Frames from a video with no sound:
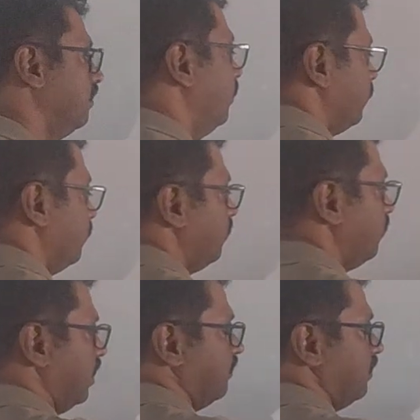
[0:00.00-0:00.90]
So I
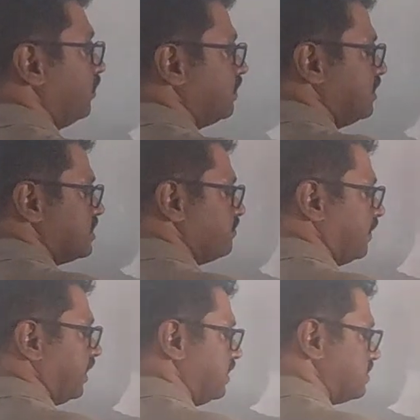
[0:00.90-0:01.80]
will put this
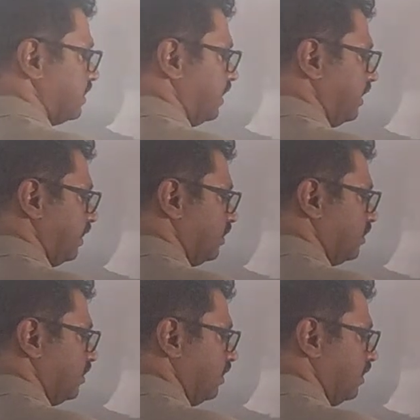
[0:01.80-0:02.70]
minus I
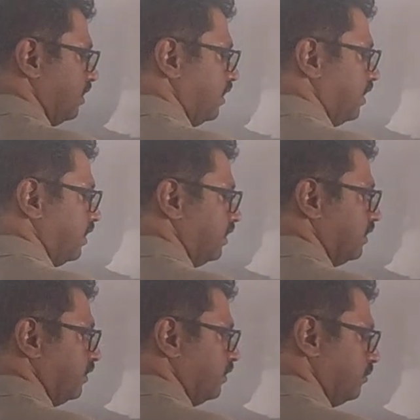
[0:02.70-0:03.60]
in
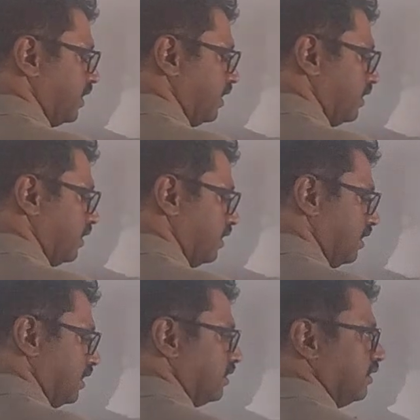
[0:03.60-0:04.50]
the numerator.
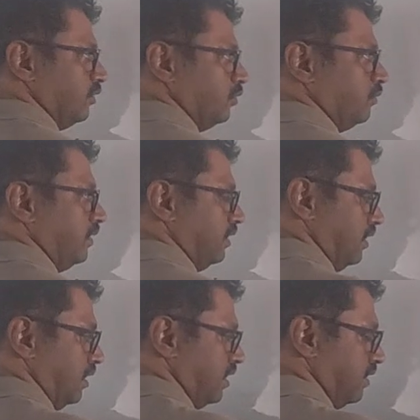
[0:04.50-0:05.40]
Let the u be
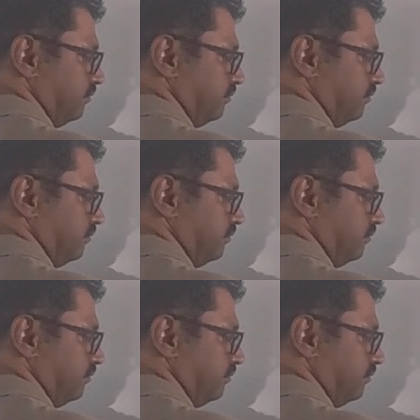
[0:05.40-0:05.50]
here.